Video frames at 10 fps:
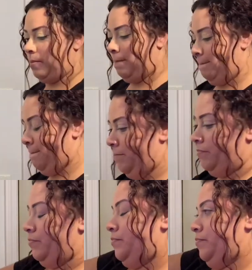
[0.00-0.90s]
place it. And that's how it's
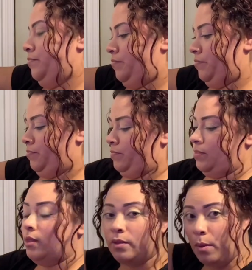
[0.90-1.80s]
going to cook for an
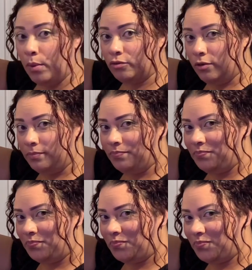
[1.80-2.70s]
hour. I also
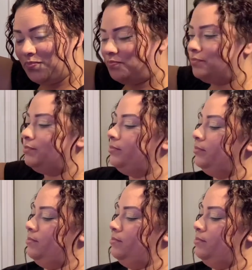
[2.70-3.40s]
love to use